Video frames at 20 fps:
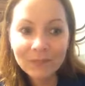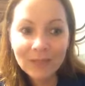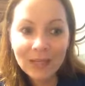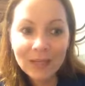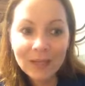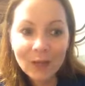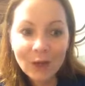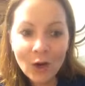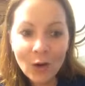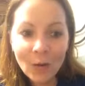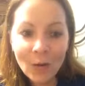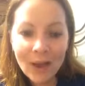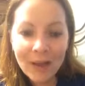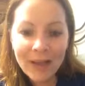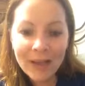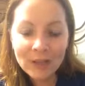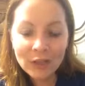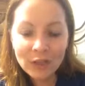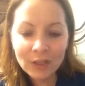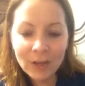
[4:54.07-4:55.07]
I
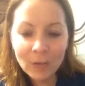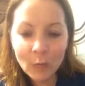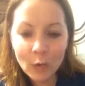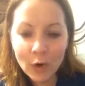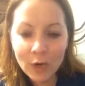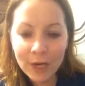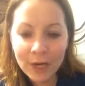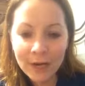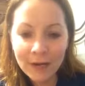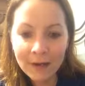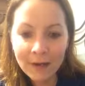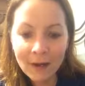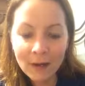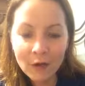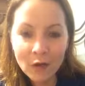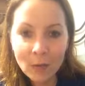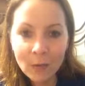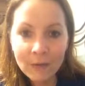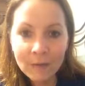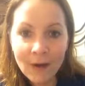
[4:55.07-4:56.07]
actually am working in a
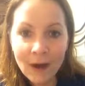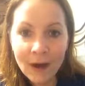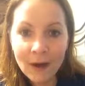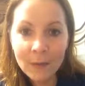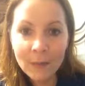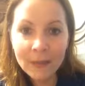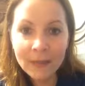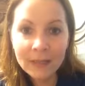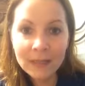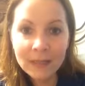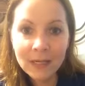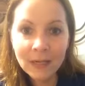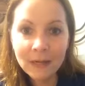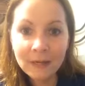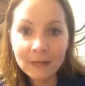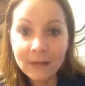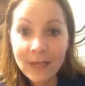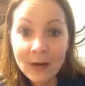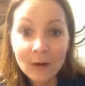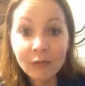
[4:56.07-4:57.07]
new environment
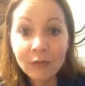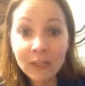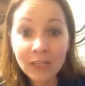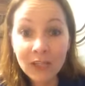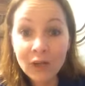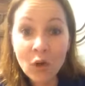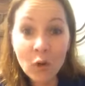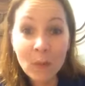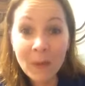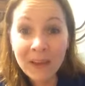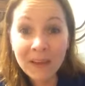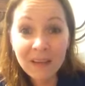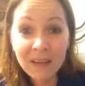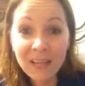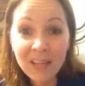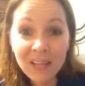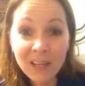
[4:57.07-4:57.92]
and they don't really know my